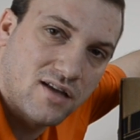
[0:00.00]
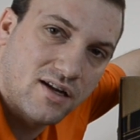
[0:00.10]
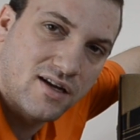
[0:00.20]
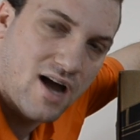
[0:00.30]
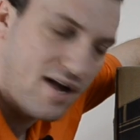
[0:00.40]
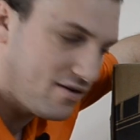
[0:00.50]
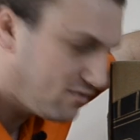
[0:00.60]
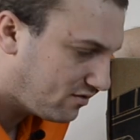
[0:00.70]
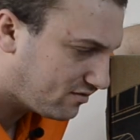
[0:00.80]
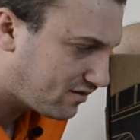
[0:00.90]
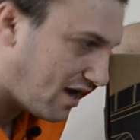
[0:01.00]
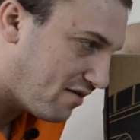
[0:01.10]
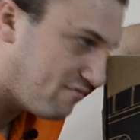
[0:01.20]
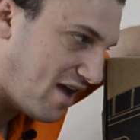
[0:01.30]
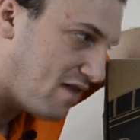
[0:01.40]
Like, it kind of looked kind
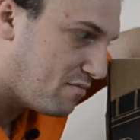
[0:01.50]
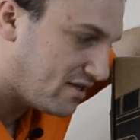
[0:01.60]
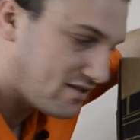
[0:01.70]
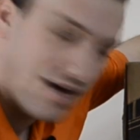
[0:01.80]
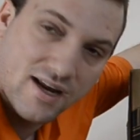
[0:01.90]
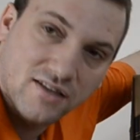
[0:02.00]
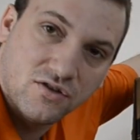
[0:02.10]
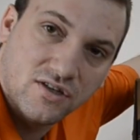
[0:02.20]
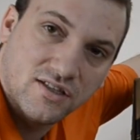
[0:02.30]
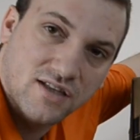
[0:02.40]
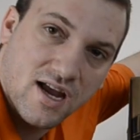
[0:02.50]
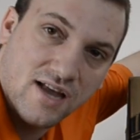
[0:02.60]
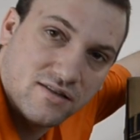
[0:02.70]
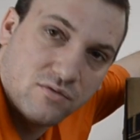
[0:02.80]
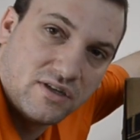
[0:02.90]
of venomous, I guess you could say,
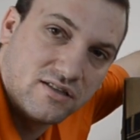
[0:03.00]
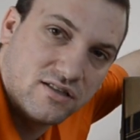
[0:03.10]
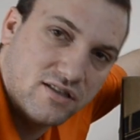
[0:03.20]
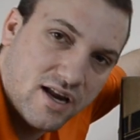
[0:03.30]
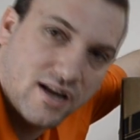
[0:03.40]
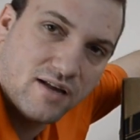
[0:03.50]
as it was a snake.